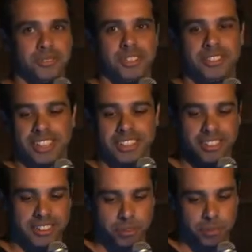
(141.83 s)
We started
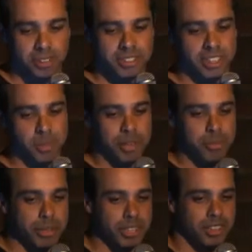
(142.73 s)
as a small startup
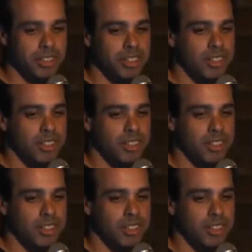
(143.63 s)
company.